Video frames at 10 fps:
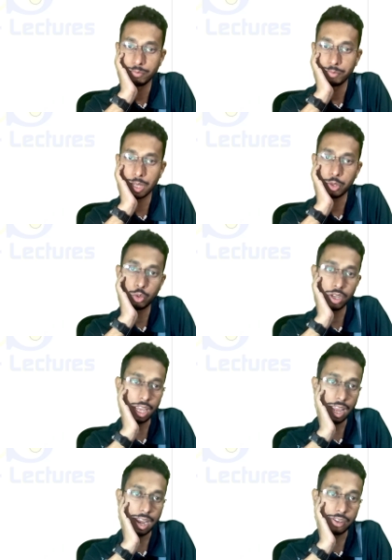pathway
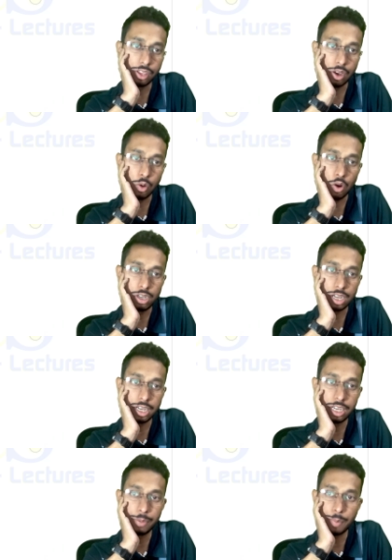and the
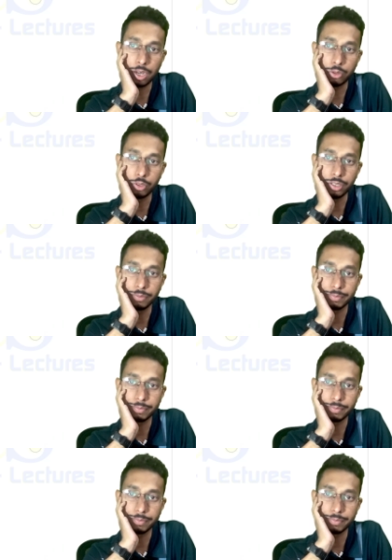alternate pathway.